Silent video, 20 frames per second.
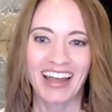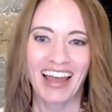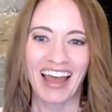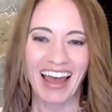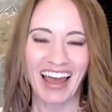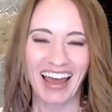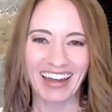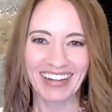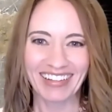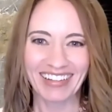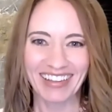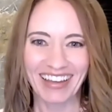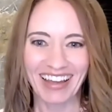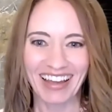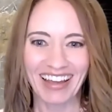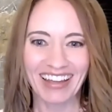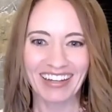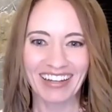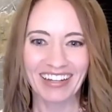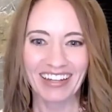And
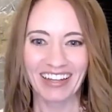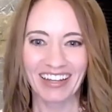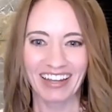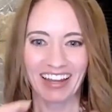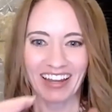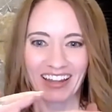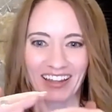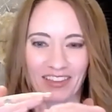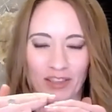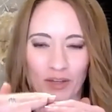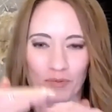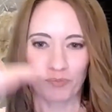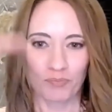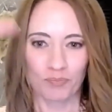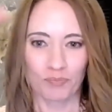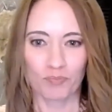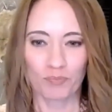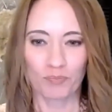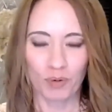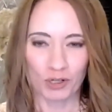then the
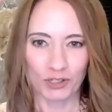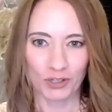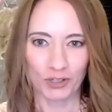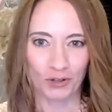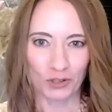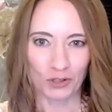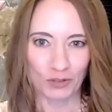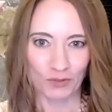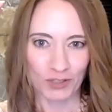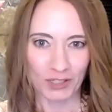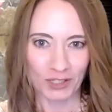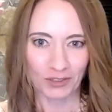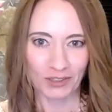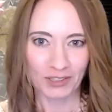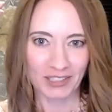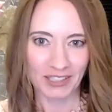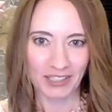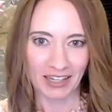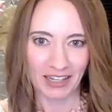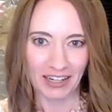person who's
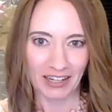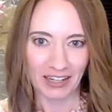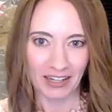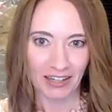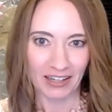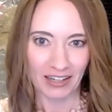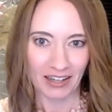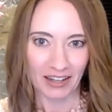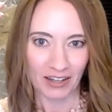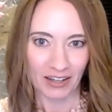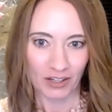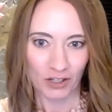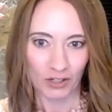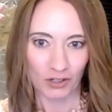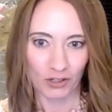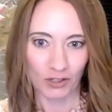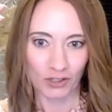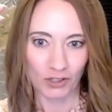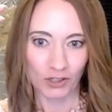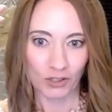facilitating
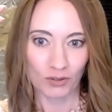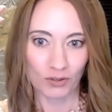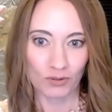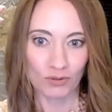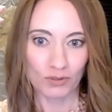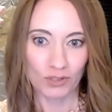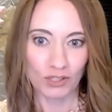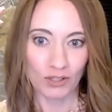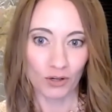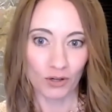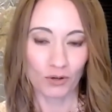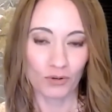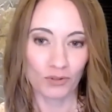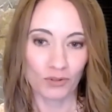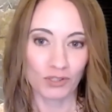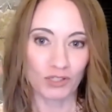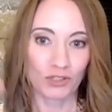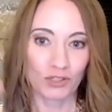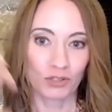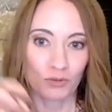could use
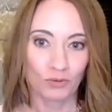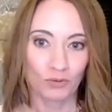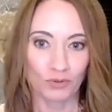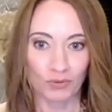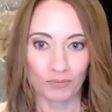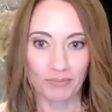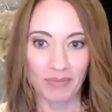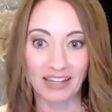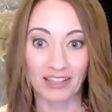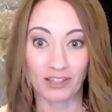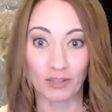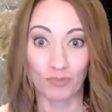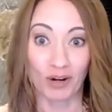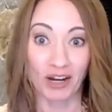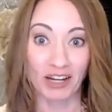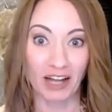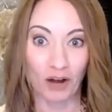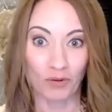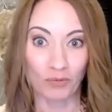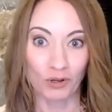those to make the
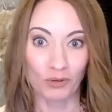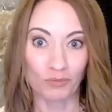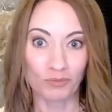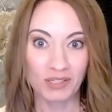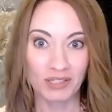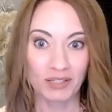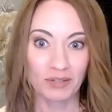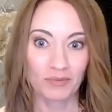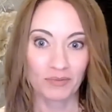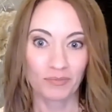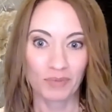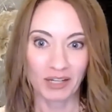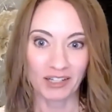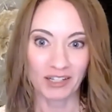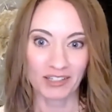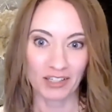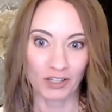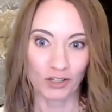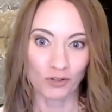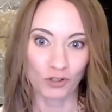breakout rooms, because
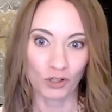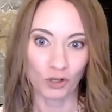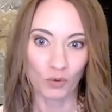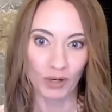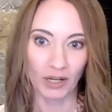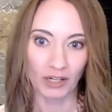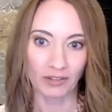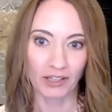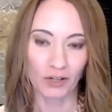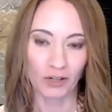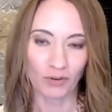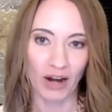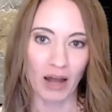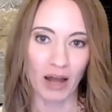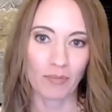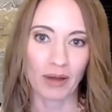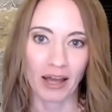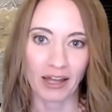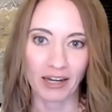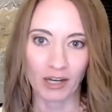then you could quickly
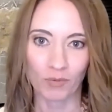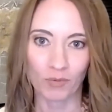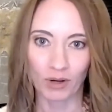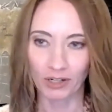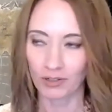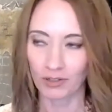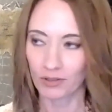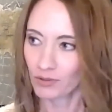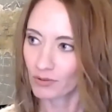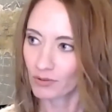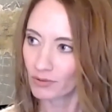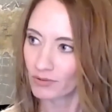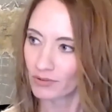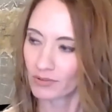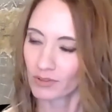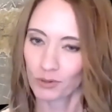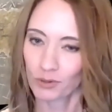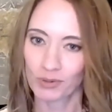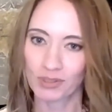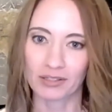grab anyone
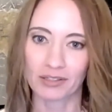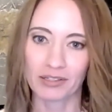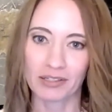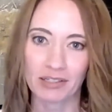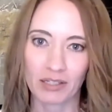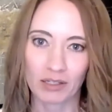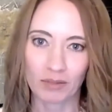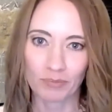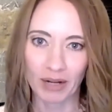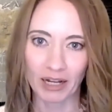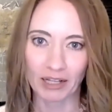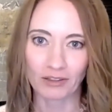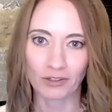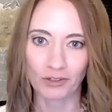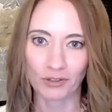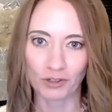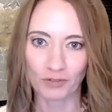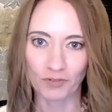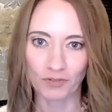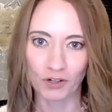who is listed by
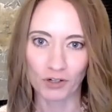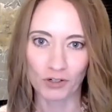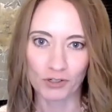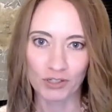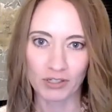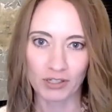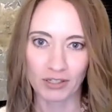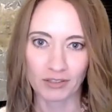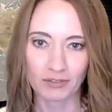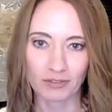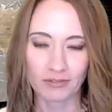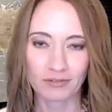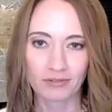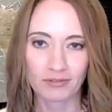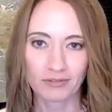learner first and